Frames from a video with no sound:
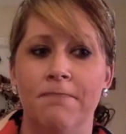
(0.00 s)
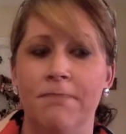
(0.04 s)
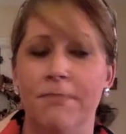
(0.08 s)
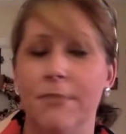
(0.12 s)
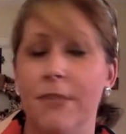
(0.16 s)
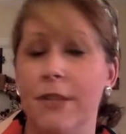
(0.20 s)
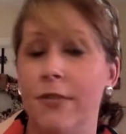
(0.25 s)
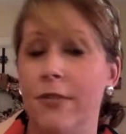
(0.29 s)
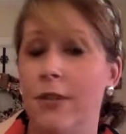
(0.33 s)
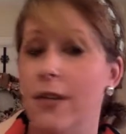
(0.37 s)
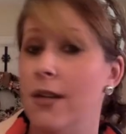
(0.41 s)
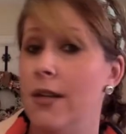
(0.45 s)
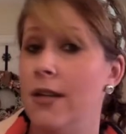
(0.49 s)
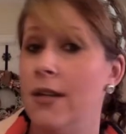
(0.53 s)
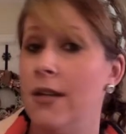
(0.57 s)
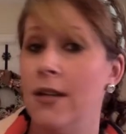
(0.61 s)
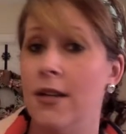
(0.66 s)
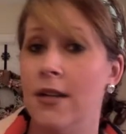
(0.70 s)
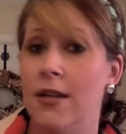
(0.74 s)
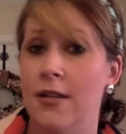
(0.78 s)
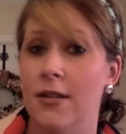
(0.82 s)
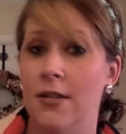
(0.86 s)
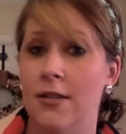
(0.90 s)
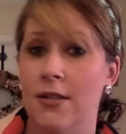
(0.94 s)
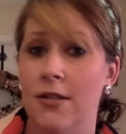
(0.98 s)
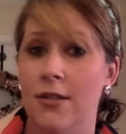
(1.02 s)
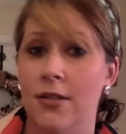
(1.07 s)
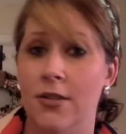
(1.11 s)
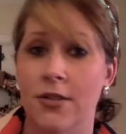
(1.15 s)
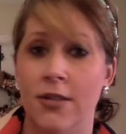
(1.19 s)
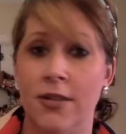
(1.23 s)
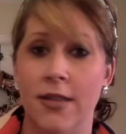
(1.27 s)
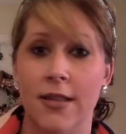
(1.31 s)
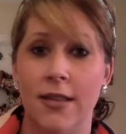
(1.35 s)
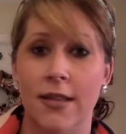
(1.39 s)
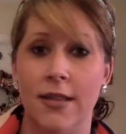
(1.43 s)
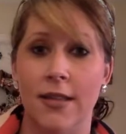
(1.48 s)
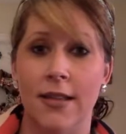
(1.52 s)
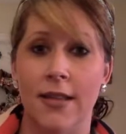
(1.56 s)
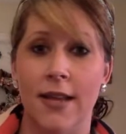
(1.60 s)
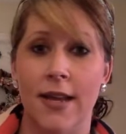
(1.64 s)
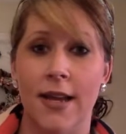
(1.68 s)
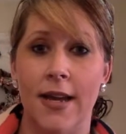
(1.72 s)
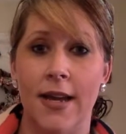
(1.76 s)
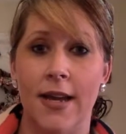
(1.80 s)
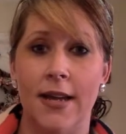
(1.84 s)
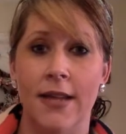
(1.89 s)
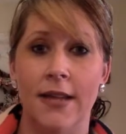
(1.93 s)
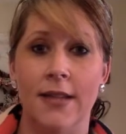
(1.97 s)
Never had any nausea or anything like
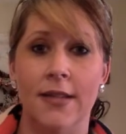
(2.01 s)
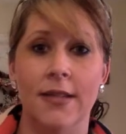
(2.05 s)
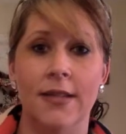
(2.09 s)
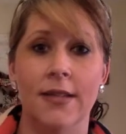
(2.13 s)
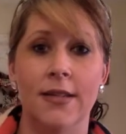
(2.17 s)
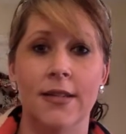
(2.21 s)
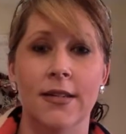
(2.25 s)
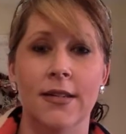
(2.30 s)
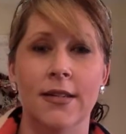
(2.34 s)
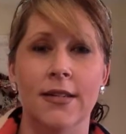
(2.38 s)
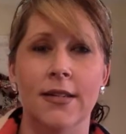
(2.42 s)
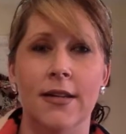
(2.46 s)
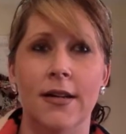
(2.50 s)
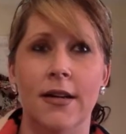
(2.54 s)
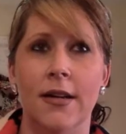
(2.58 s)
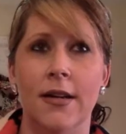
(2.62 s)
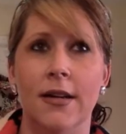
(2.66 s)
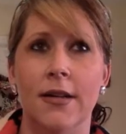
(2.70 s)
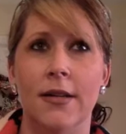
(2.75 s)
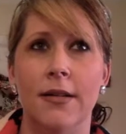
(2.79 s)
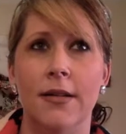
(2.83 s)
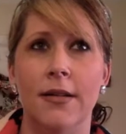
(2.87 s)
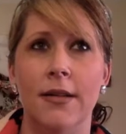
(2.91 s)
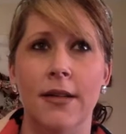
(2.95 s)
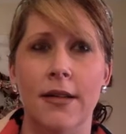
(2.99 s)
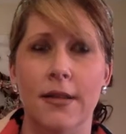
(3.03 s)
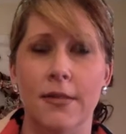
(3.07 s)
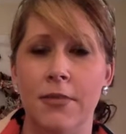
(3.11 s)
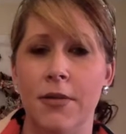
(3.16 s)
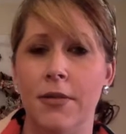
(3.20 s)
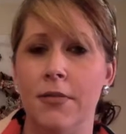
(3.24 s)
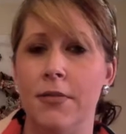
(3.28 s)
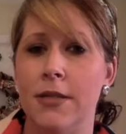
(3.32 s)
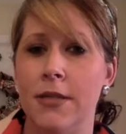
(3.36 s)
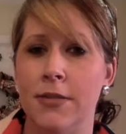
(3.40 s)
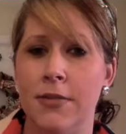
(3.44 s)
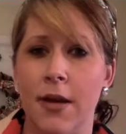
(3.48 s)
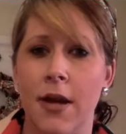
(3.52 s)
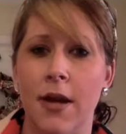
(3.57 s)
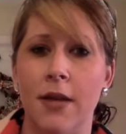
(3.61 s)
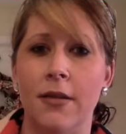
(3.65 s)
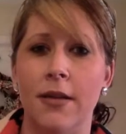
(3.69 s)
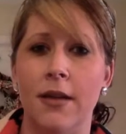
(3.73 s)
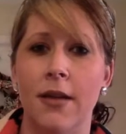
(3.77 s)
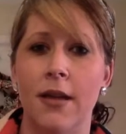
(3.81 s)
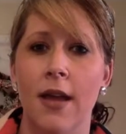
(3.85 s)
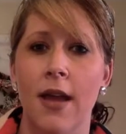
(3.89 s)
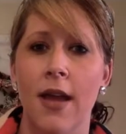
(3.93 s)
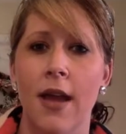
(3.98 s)
that. I had a bit of a
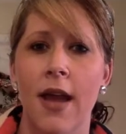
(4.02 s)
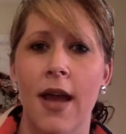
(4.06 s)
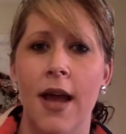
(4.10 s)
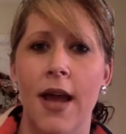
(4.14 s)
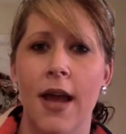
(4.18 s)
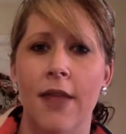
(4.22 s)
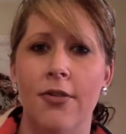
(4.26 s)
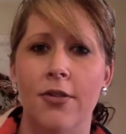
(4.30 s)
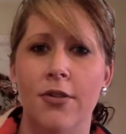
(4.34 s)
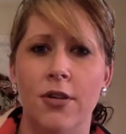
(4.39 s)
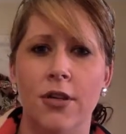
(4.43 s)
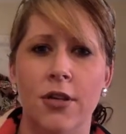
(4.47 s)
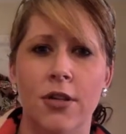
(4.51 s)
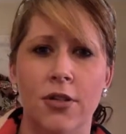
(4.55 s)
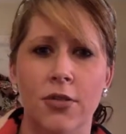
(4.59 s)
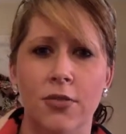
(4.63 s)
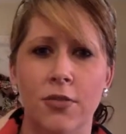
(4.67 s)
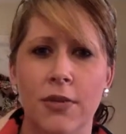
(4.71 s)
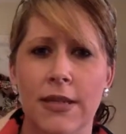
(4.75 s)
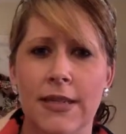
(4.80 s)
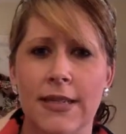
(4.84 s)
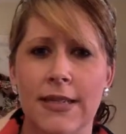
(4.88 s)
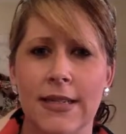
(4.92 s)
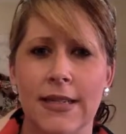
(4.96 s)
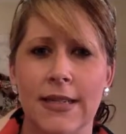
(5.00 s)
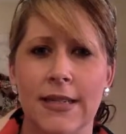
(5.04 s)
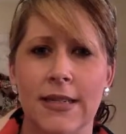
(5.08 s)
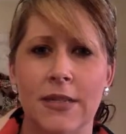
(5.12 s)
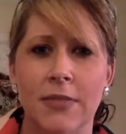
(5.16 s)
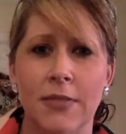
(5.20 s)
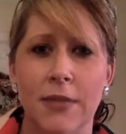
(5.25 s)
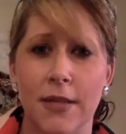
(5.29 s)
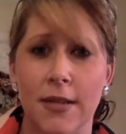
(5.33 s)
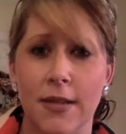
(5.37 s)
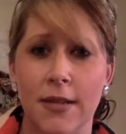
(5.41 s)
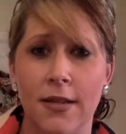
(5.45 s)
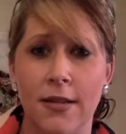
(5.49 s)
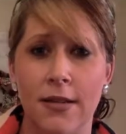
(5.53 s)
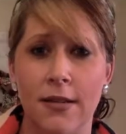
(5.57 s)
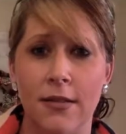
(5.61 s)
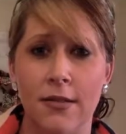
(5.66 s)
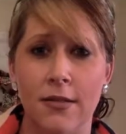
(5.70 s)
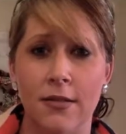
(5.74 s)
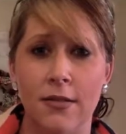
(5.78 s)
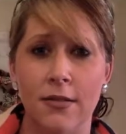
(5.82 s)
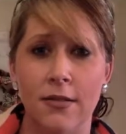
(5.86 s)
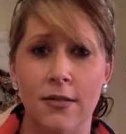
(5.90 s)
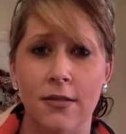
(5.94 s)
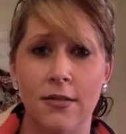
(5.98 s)
spotting at 32 weeks, and I had to spend the night
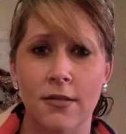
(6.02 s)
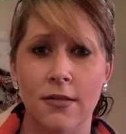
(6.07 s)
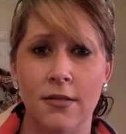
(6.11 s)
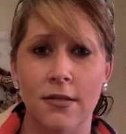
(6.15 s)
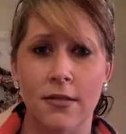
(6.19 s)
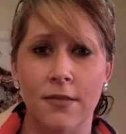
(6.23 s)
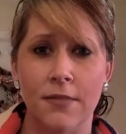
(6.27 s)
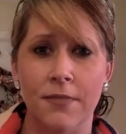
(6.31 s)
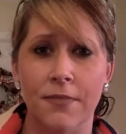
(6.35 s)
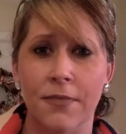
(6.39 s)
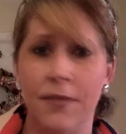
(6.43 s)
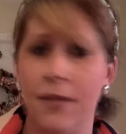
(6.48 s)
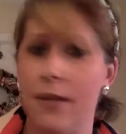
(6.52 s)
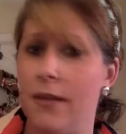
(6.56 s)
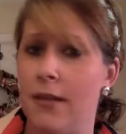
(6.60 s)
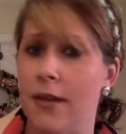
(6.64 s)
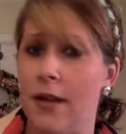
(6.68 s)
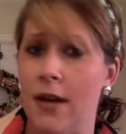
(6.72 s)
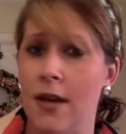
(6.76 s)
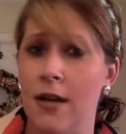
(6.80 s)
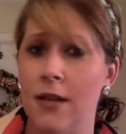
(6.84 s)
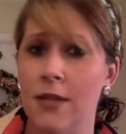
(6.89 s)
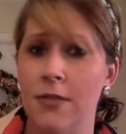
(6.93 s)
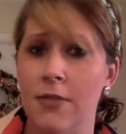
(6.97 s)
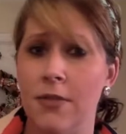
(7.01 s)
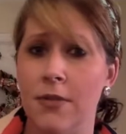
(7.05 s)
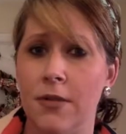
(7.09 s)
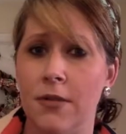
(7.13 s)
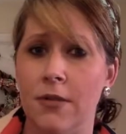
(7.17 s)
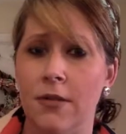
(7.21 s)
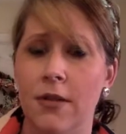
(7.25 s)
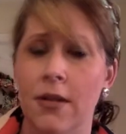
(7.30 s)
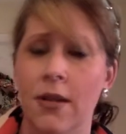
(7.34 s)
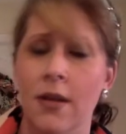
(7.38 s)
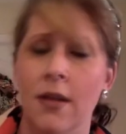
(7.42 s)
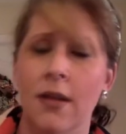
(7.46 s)
in the hospital,